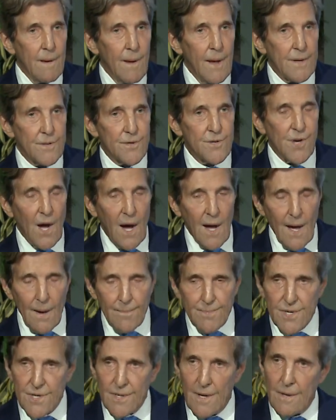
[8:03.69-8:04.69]
And
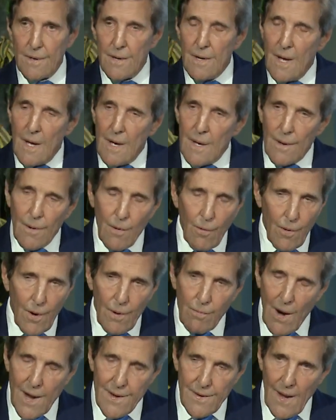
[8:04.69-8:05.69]
jobs that,
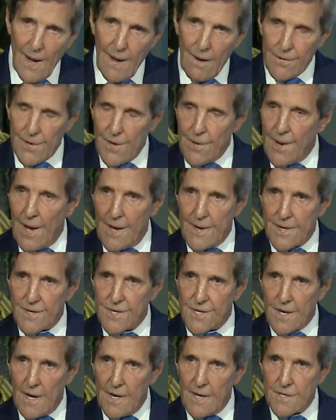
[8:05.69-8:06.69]
right now in the United
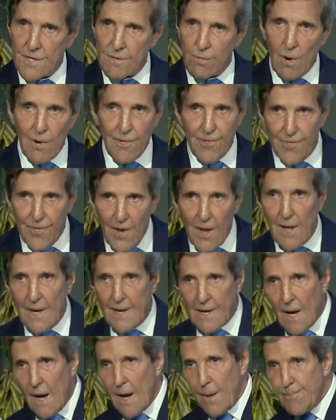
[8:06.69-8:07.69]
States, we're
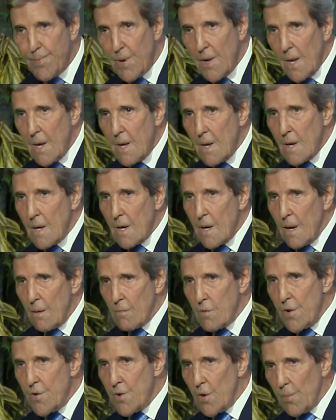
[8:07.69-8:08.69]
filling up
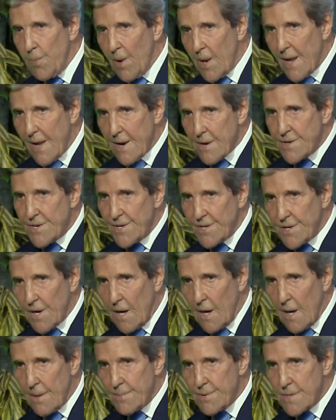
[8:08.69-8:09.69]
renewable energy
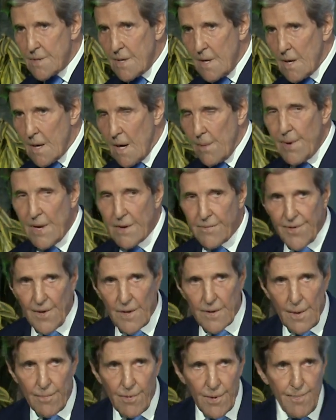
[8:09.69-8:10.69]
jobs are being
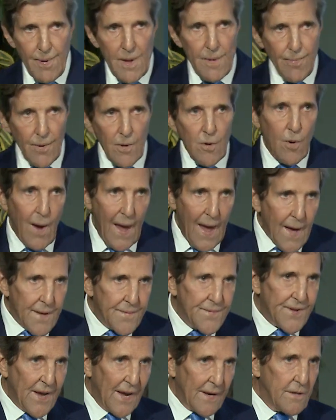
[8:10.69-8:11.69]
filled up with people who
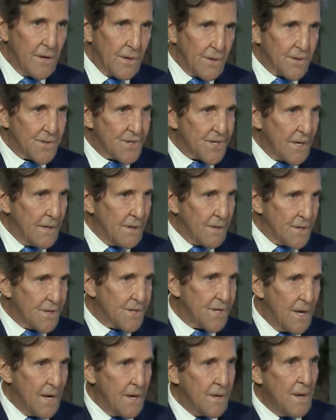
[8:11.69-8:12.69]
had technical
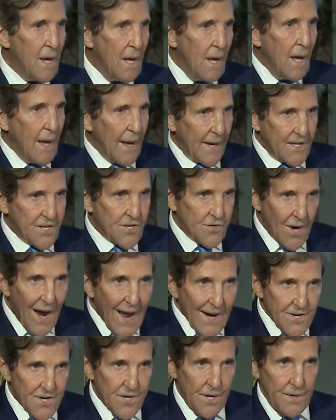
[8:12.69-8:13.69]
skills in
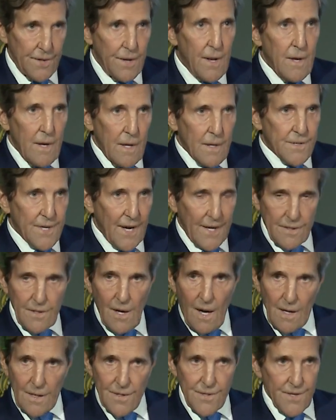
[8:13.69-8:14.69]
extraction
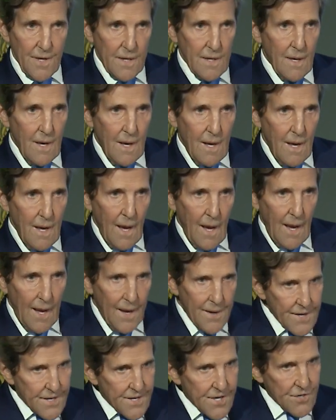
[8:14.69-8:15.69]
technology.
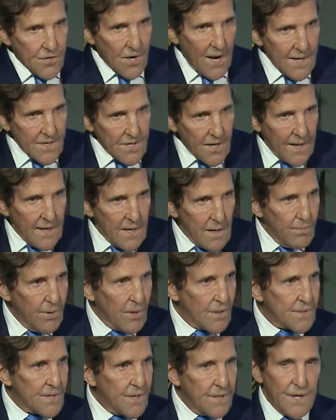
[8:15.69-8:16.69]
And it's
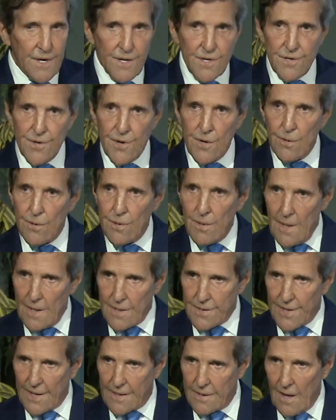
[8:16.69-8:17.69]
translatable to these new
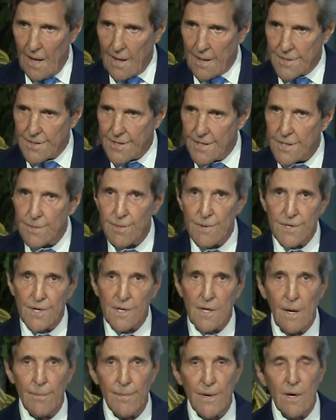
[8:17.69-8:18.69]
technologies which
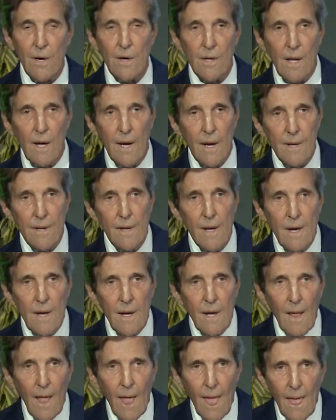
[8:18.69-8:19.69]
are coming online.
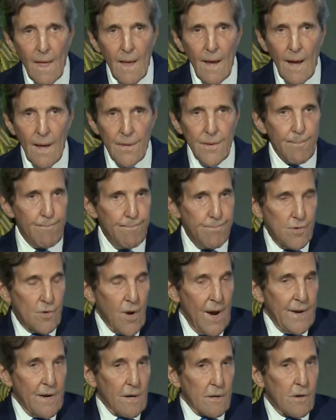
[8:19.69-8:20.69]
And the
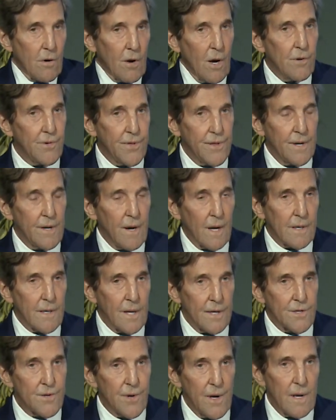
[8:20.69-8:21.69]
greater growth in our
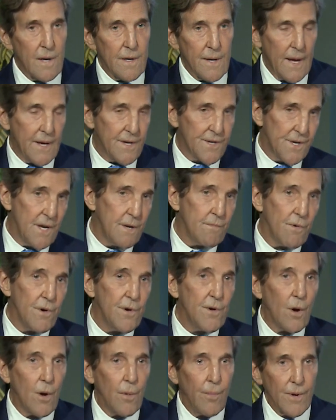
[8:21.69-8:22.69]
country today is in
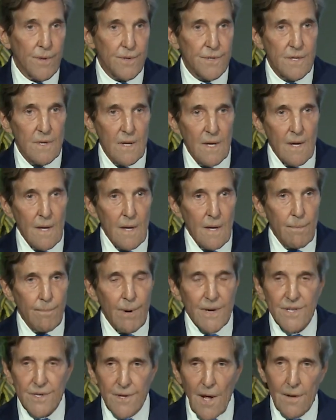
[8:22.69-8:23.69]
renewables,
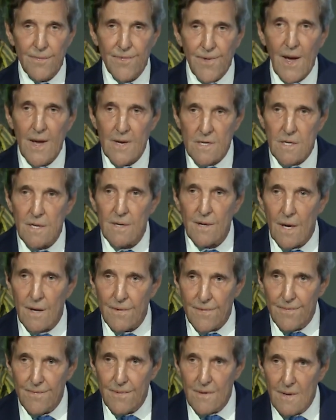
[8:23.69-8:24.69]
but it's not fast
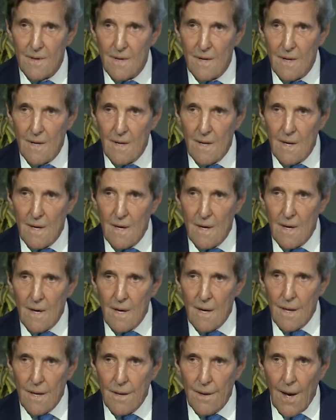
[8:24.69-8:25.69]
enough.
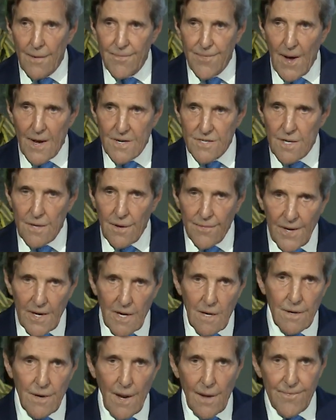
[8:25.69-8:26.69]
Not fast enough
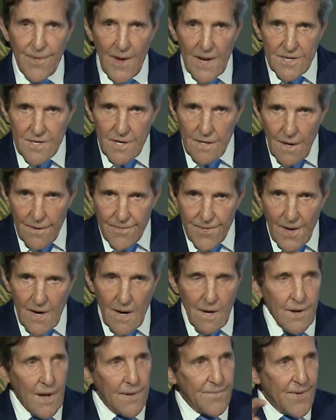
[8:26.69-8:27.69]
here, not fast enough
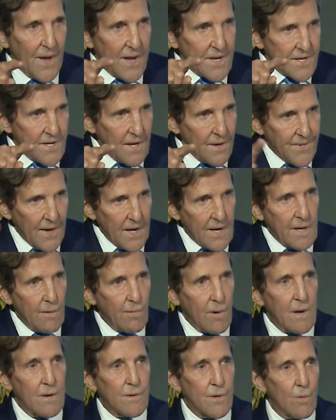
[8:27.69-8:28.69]
there, not fast enough
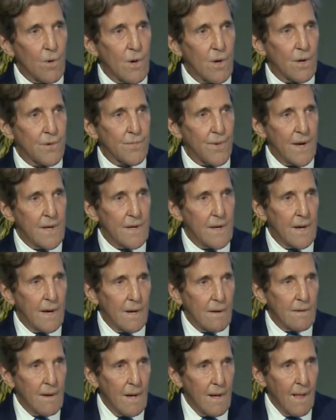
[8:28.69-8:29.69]
anywhere in the world right
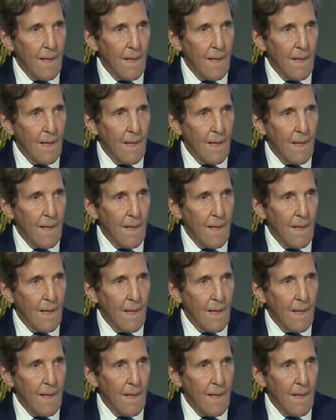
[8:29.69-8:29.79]
now.